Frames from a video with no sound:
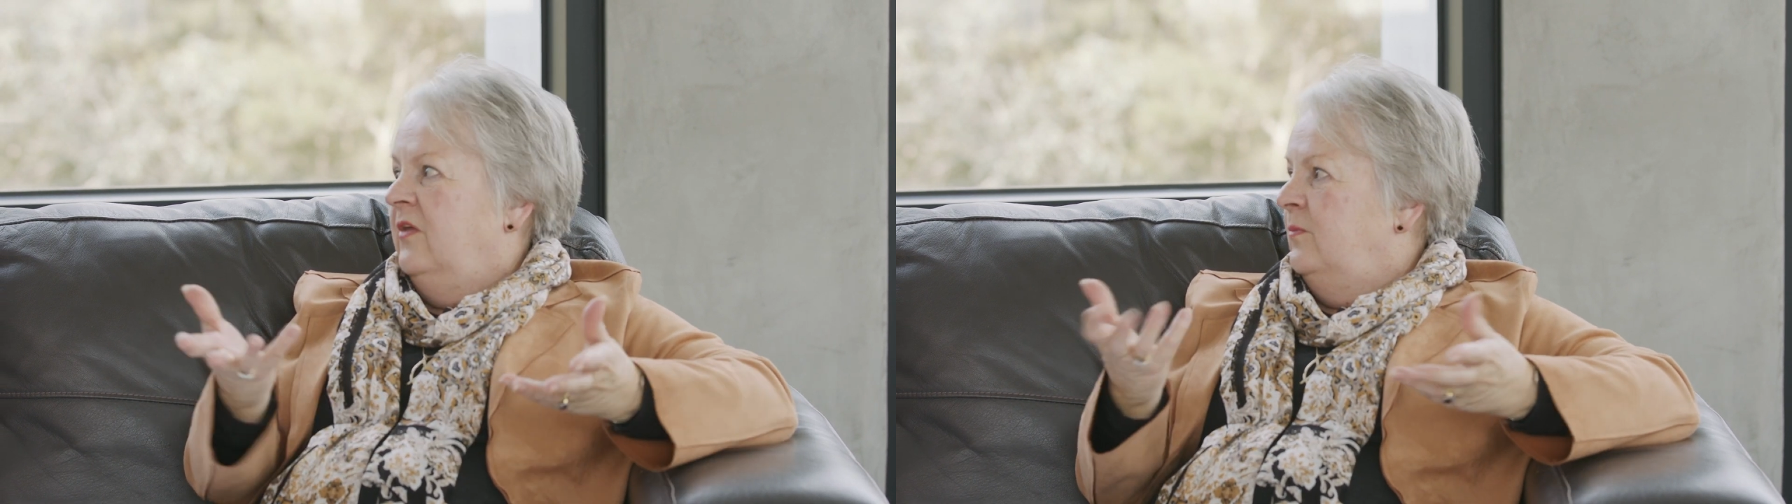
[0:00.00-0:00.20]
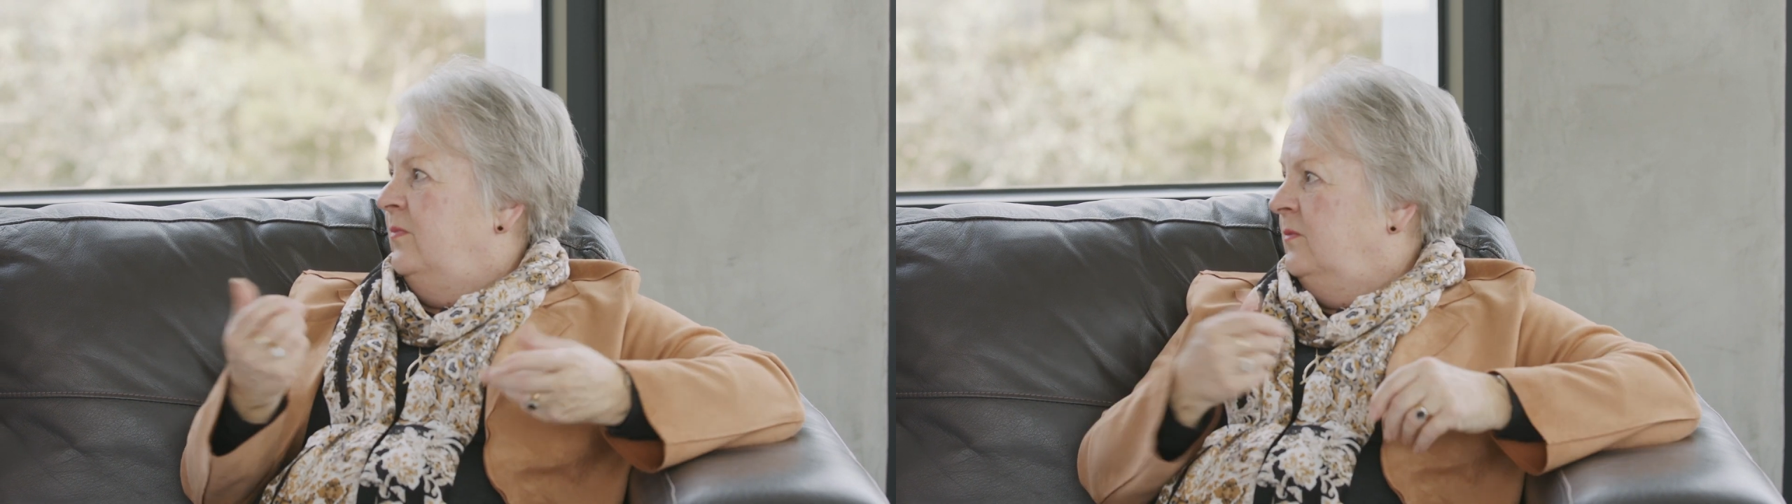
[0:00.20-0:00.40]

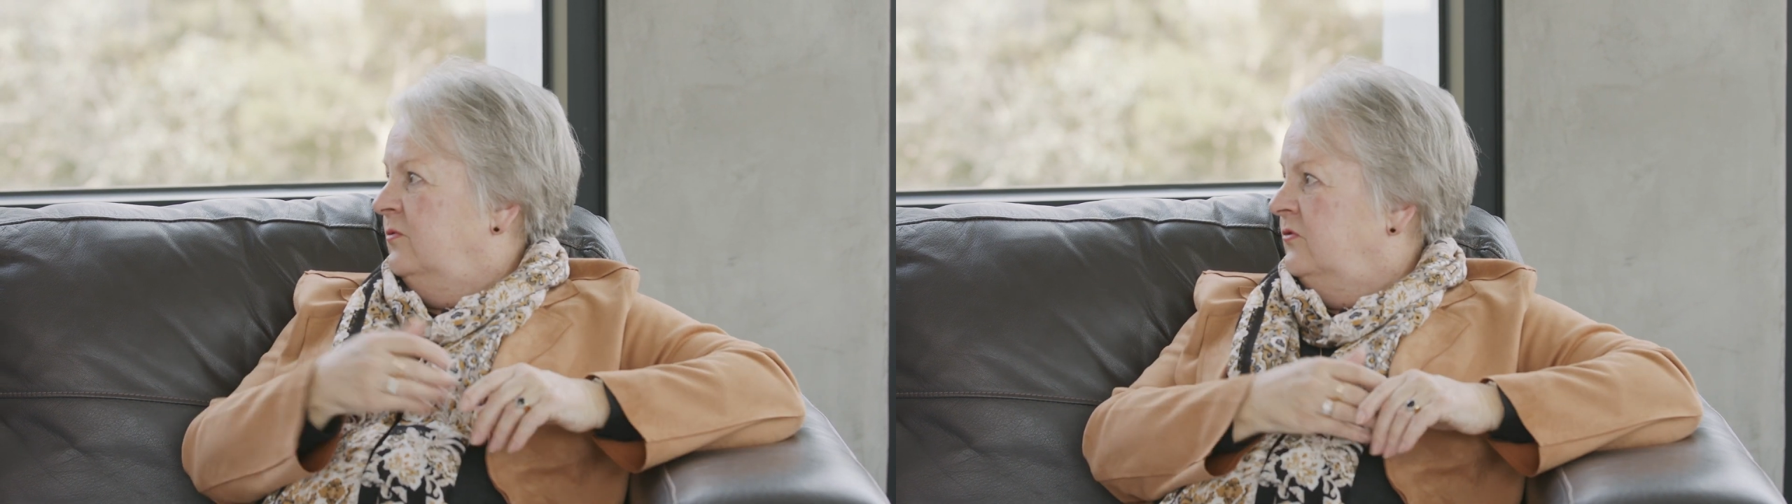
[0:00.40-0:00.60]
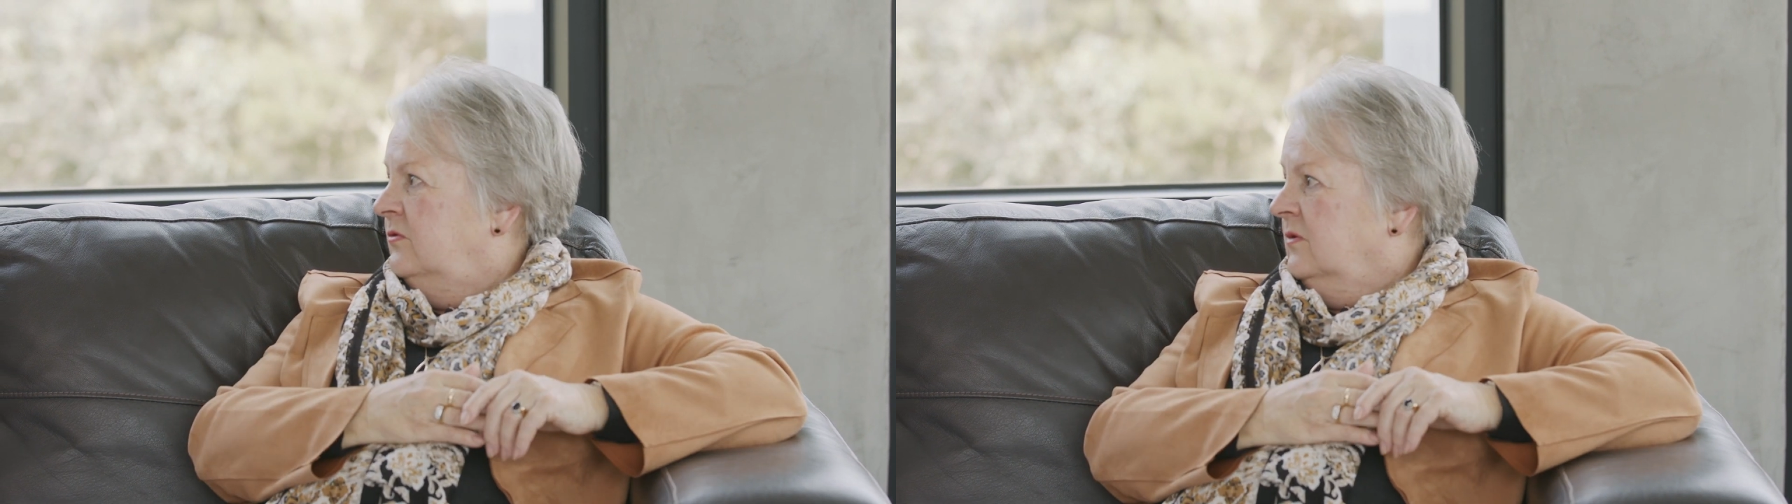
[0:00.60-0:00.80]
other
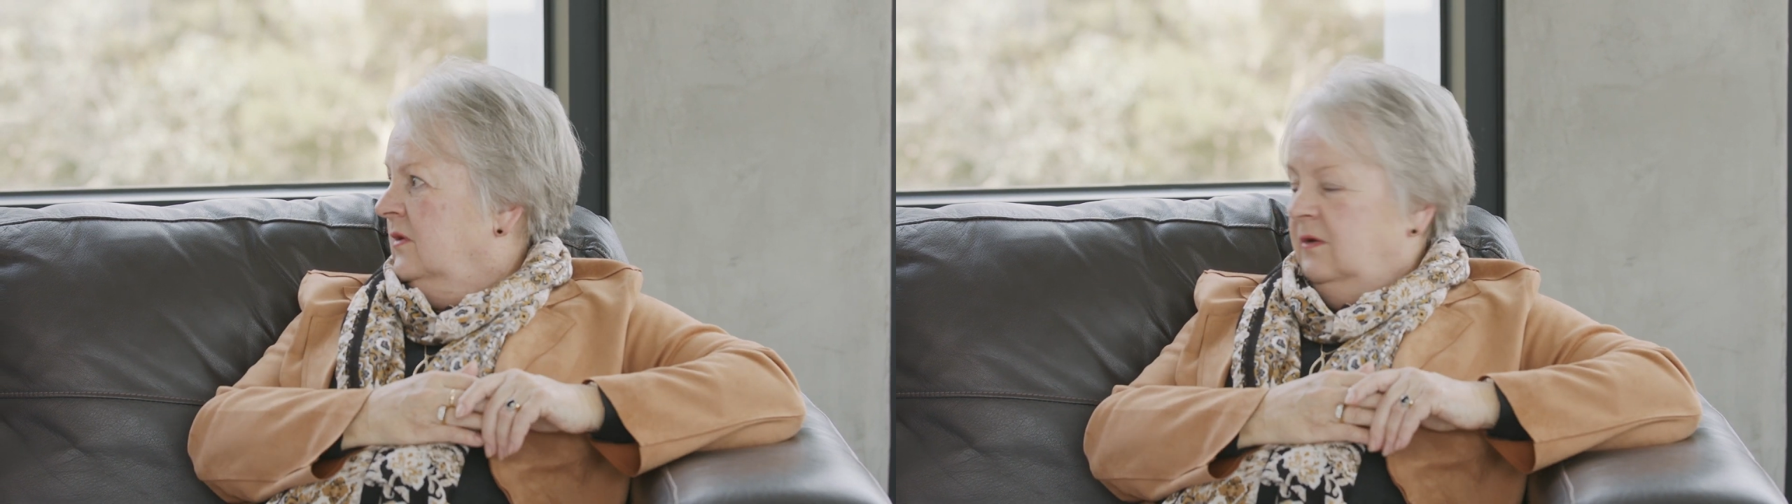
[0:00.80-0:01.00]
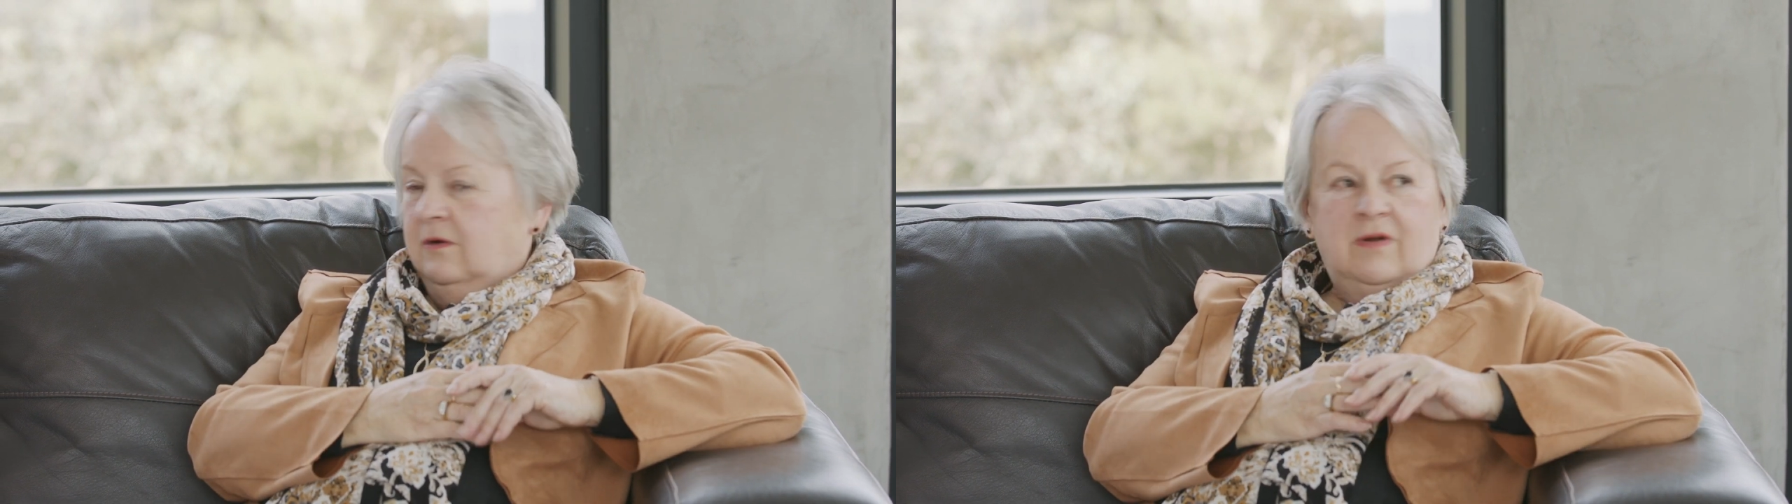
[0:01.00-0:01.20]
people do, or